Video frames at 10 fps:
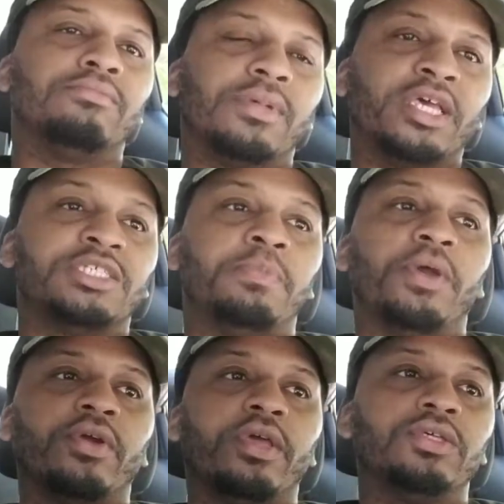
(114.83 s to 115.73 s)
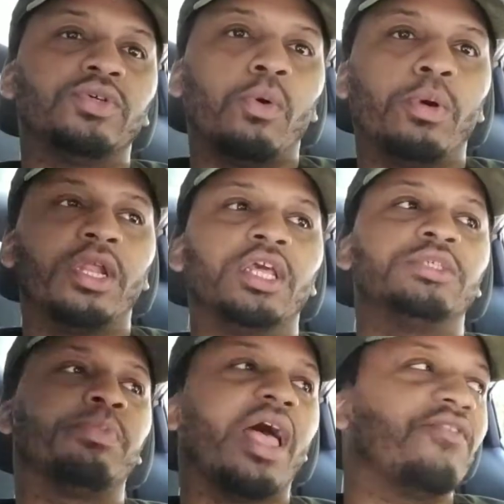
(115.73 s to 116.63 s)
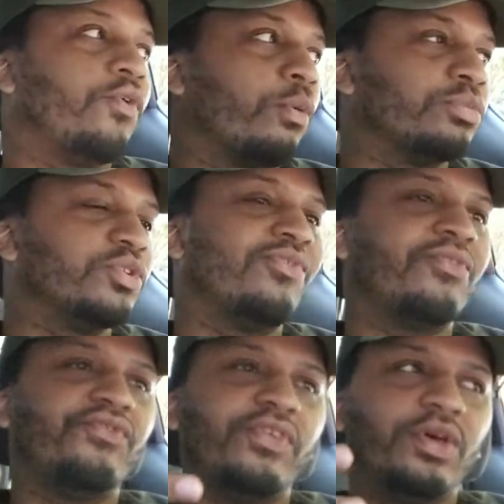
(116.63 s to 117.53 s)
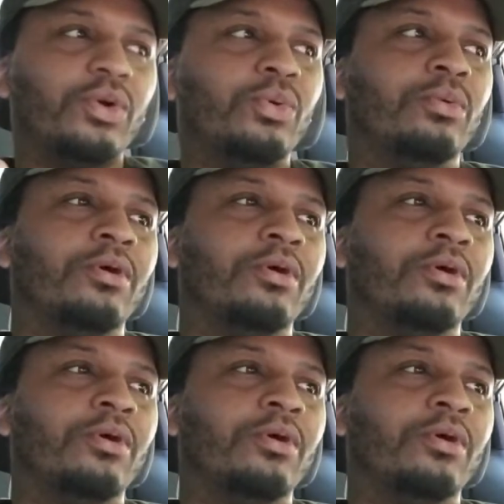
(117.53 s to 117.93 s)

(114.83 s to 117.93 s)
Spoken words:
experience on one of these platforms, you feel